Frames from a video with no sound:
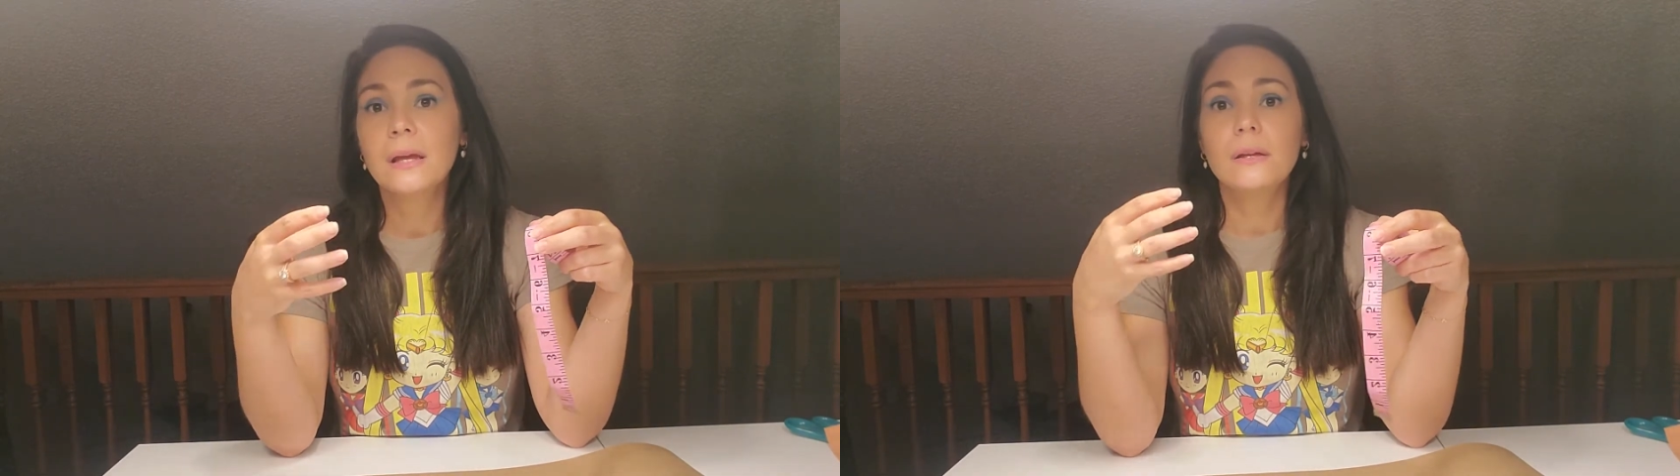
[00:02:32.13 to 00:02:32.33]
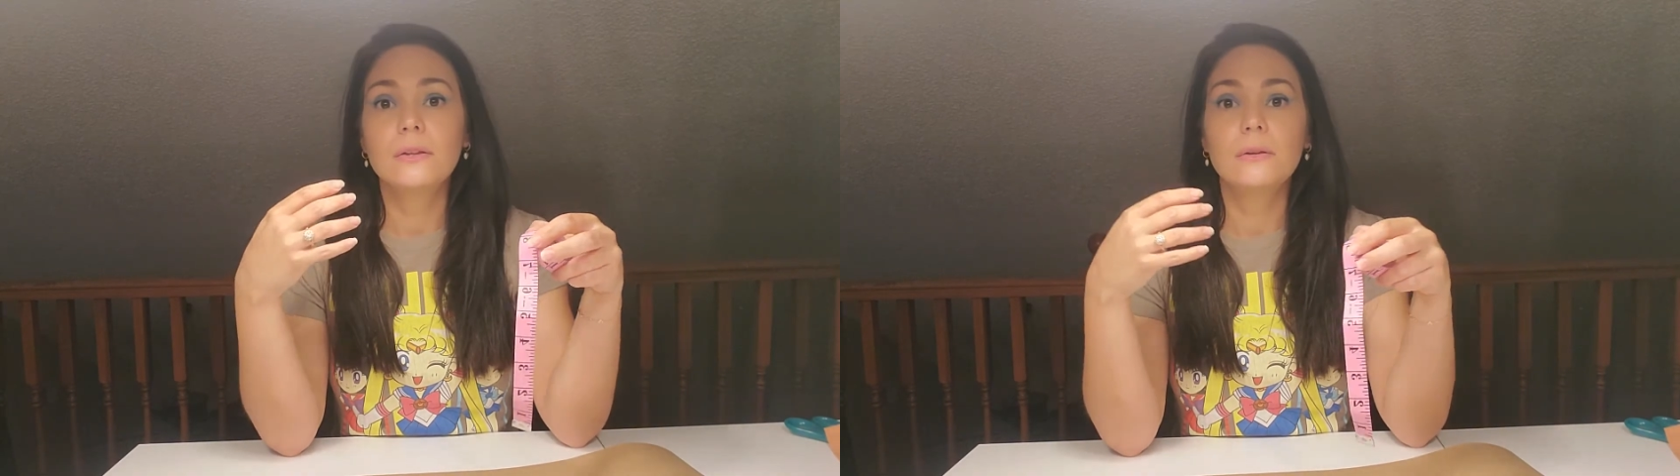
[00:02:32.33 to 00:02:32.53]

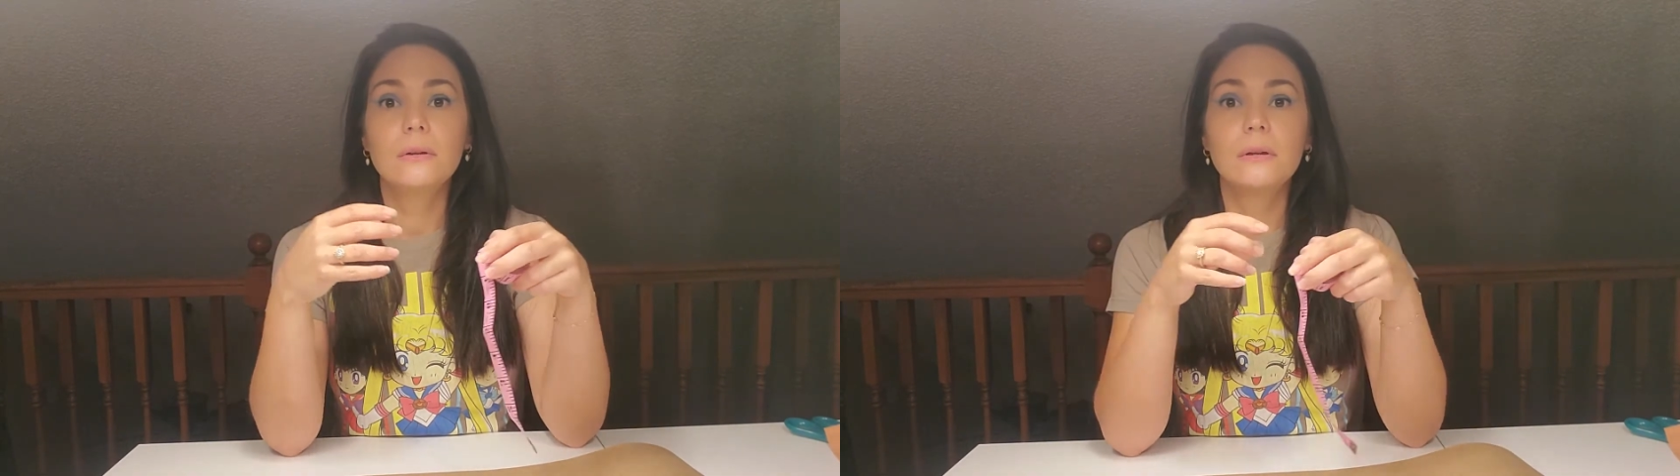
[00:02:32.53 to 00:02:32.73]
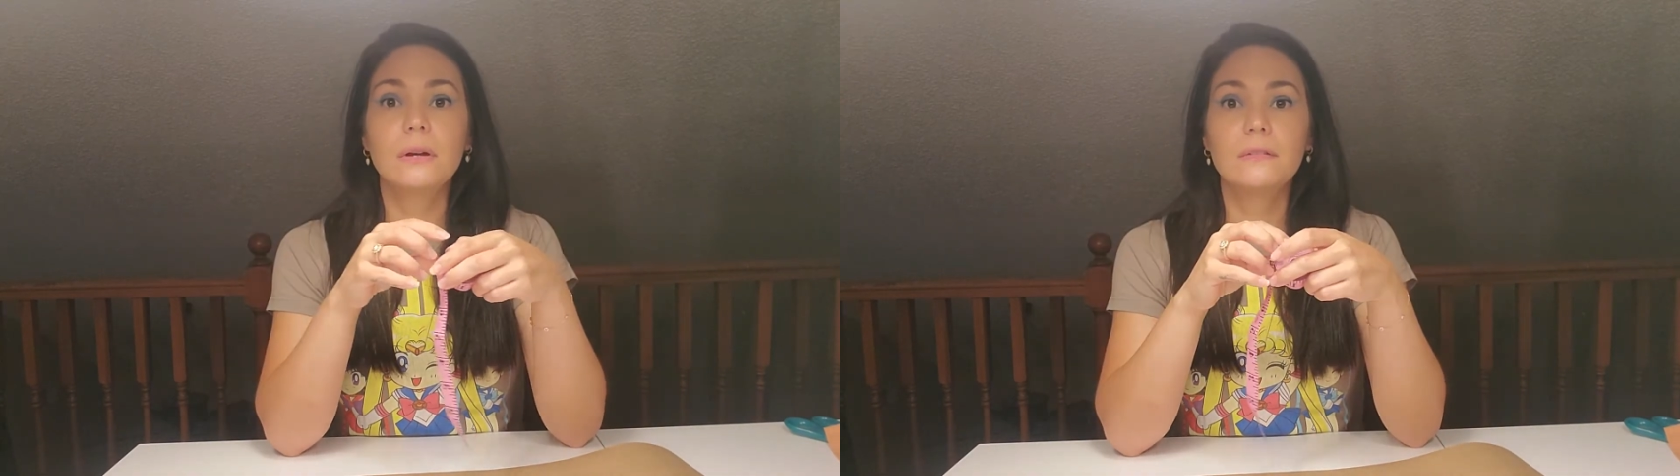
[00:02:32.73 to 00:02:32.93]
You
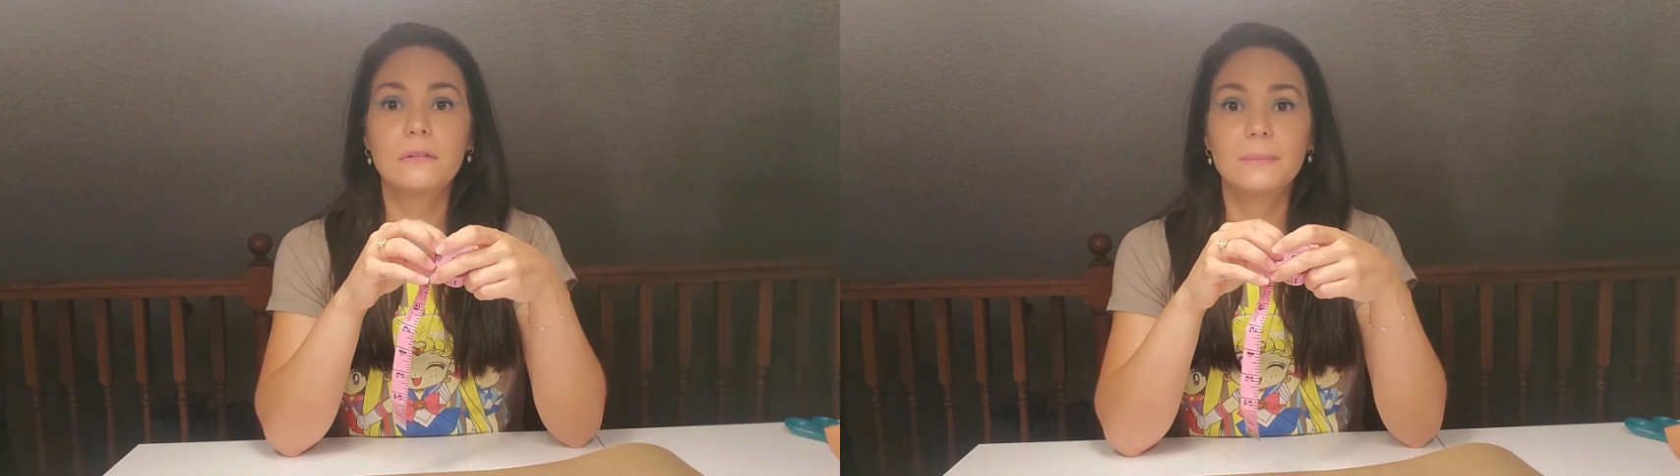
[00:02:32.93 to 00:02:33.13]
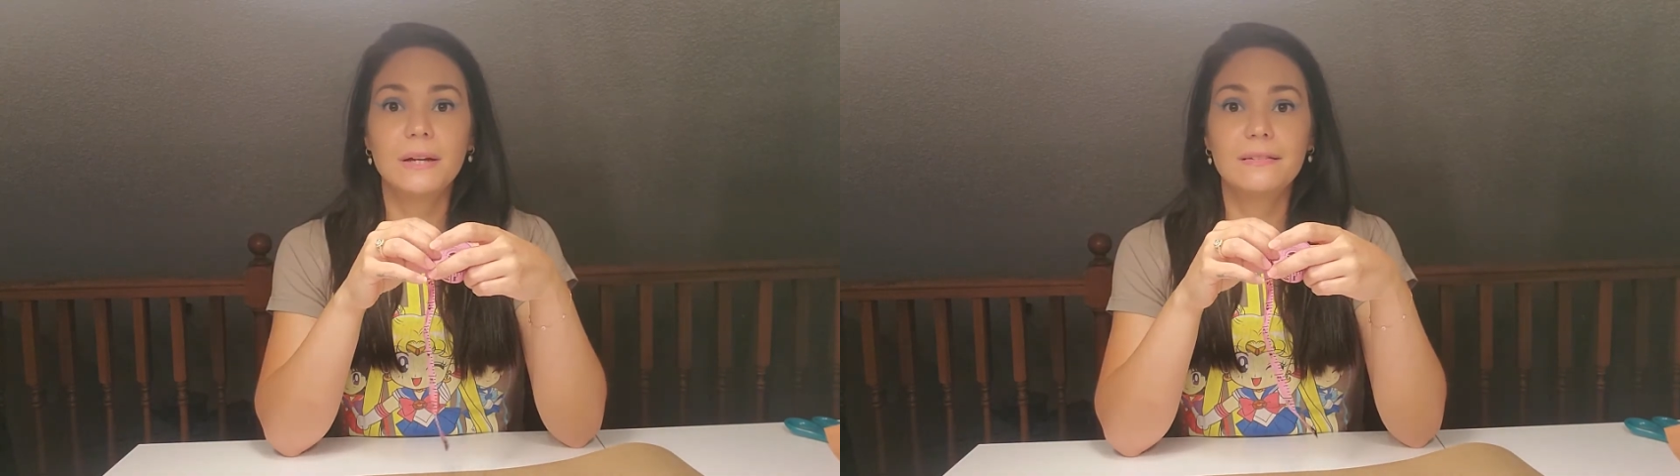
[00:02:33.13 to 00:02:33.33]
can
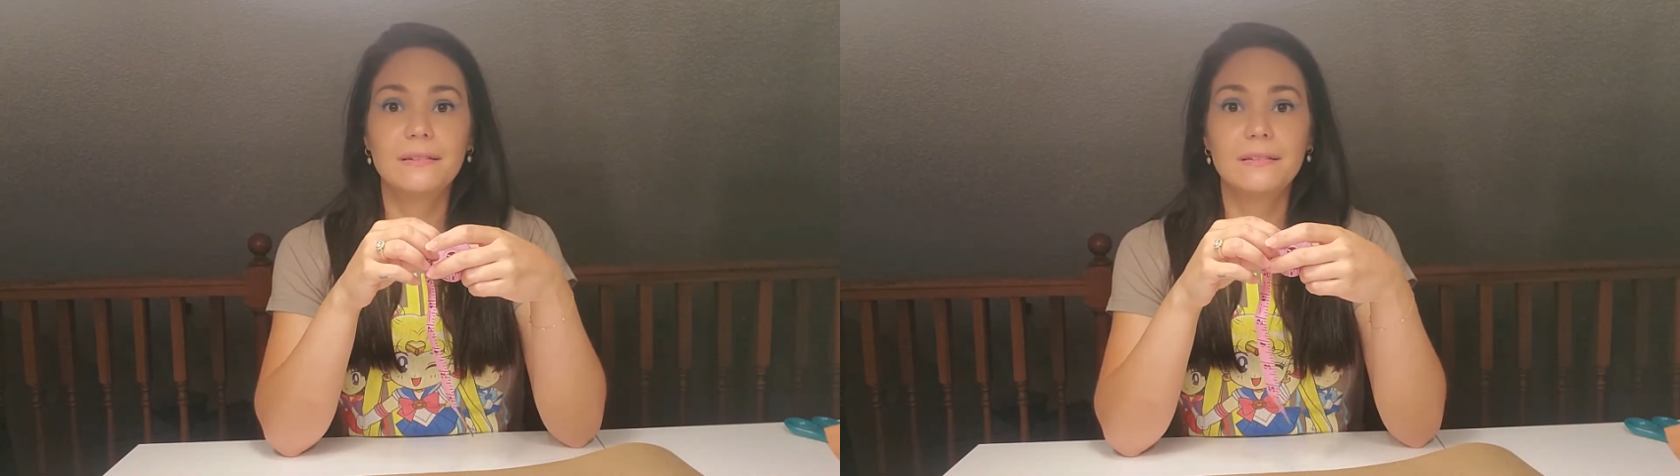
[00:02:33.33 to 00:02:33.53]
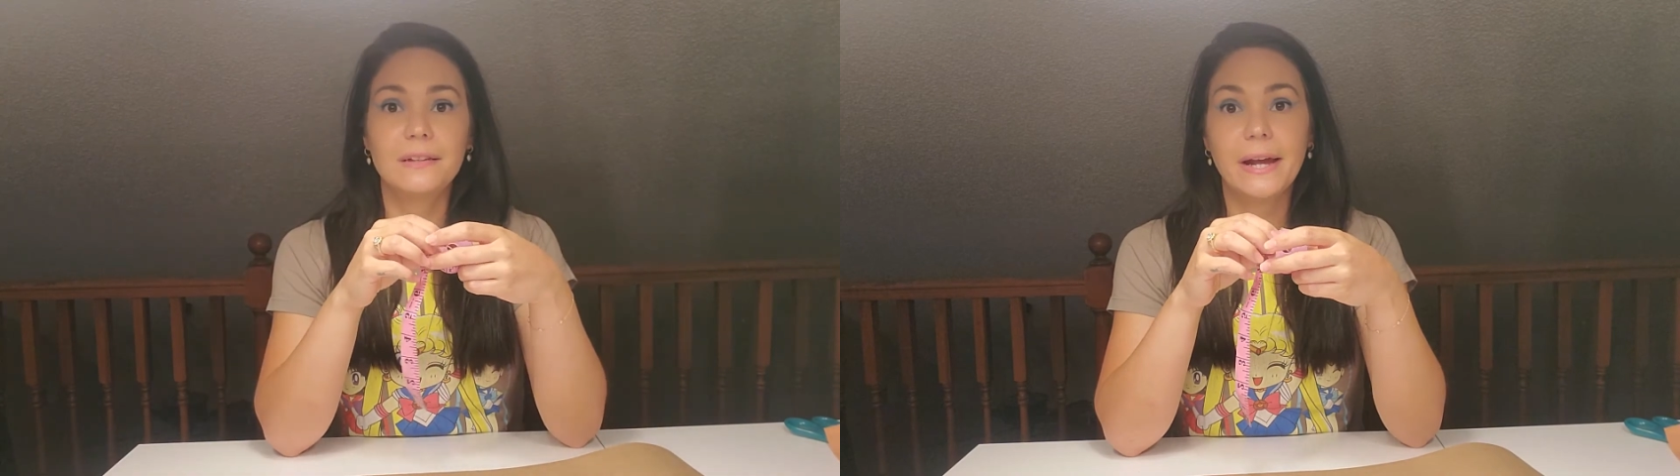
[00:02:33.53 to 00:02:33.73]
customize
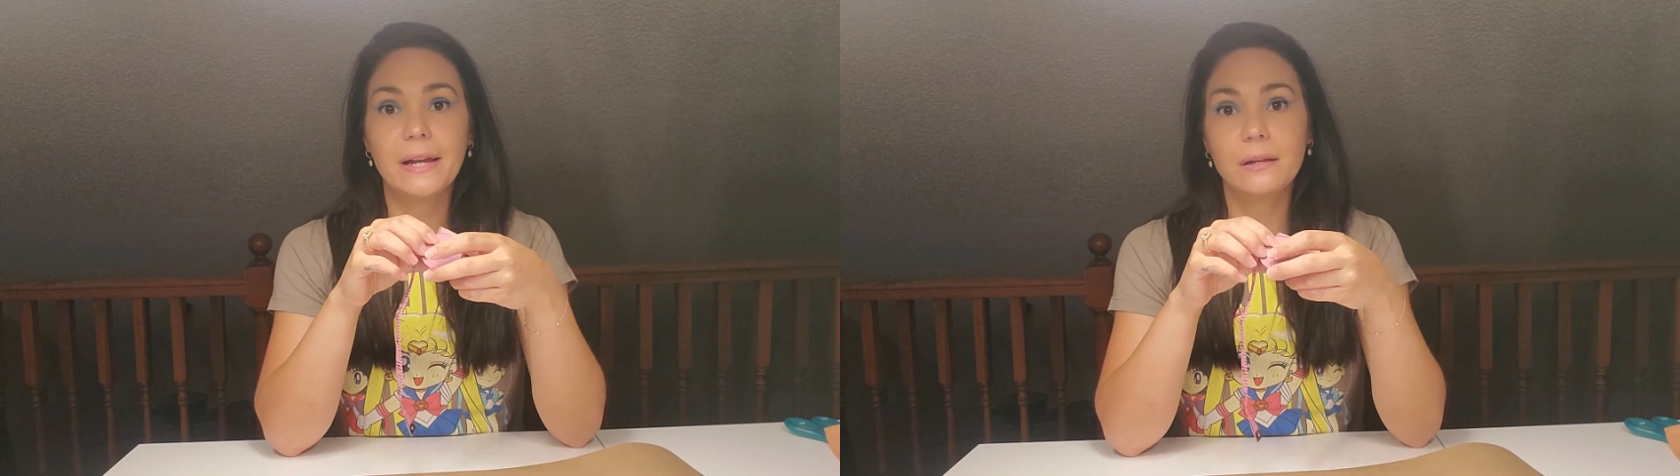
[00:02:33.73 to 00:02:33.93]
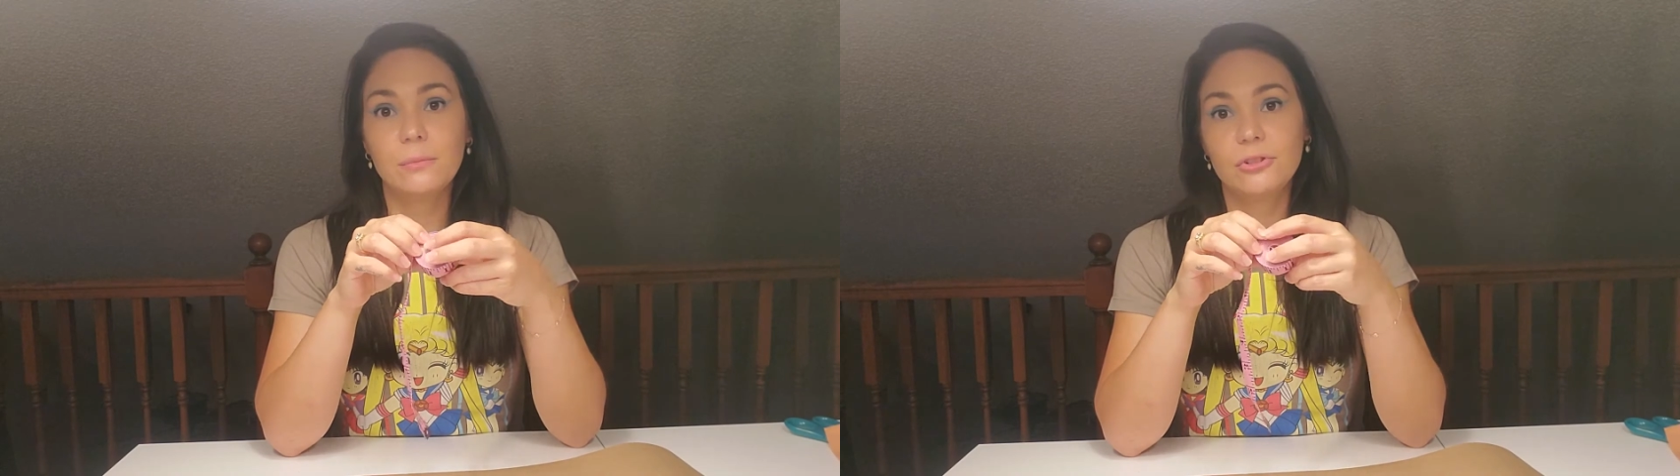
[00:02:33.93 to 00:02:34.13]
this to
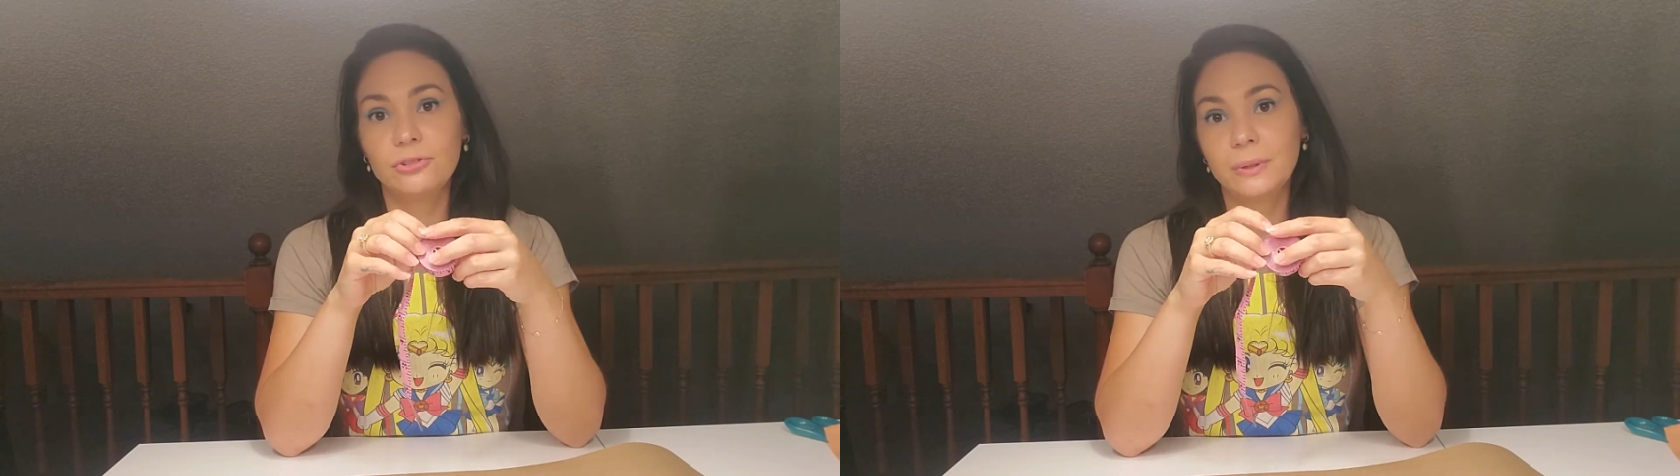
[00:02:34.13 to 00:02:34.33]
any which